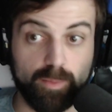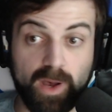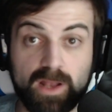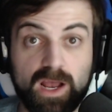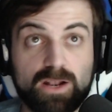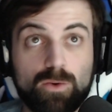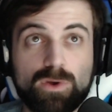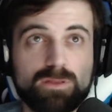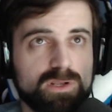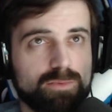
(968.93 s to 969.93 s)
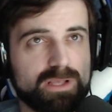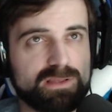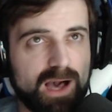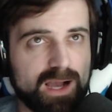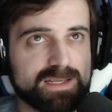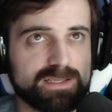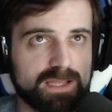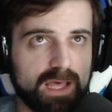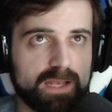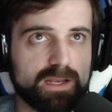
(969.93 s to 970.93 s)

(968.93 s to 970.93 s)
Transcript: But I don't want them to be locked into that.